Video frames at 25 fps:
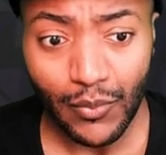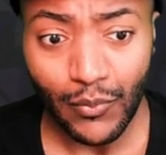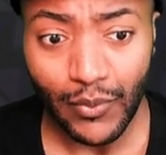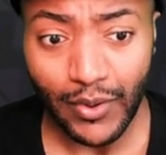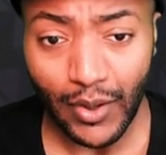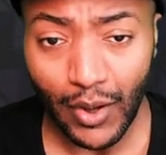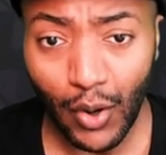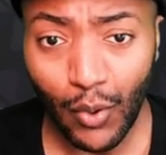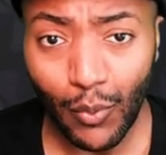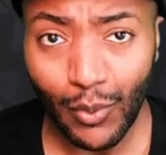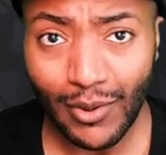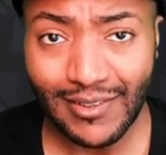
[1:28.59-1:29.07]

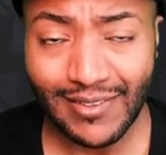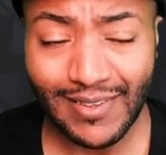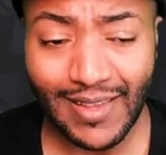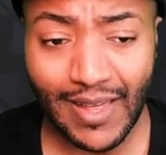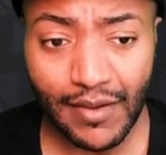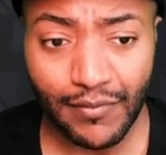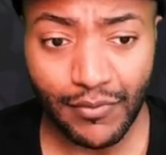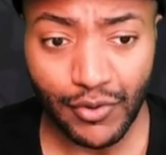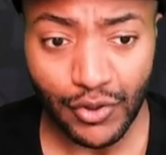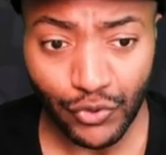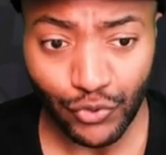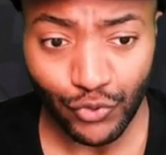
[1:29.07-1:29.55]
We always
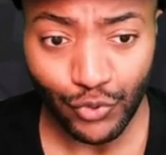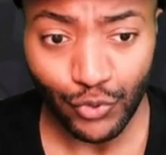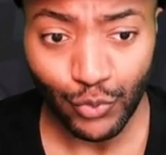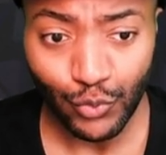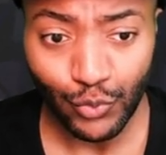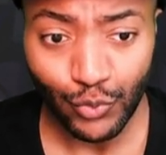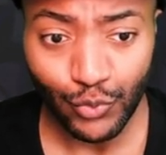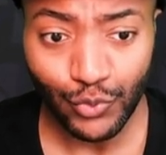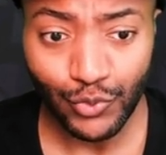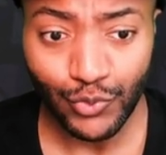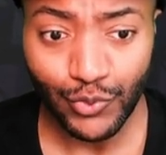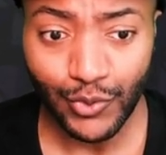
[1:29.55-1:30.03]
have
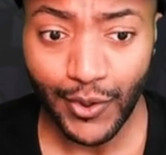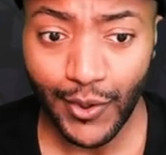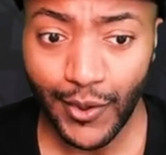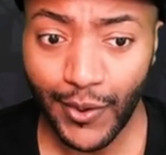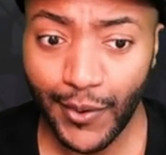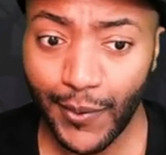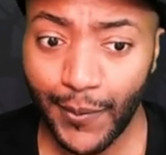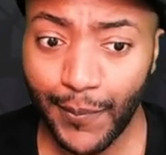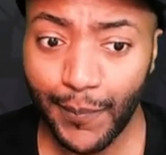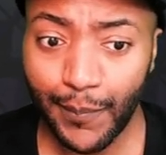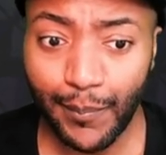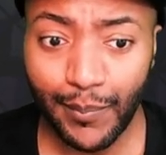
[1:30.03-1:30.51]
issues,
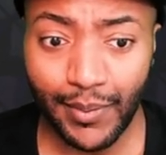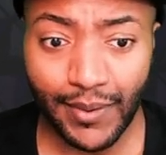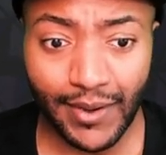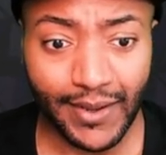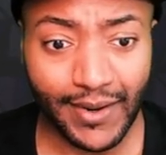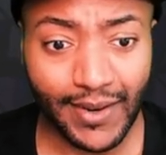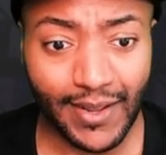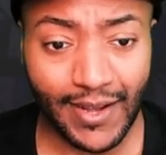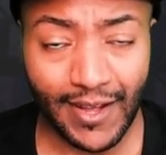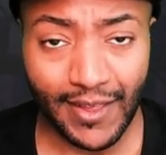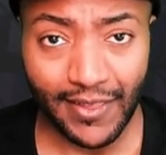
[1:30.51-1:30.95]
but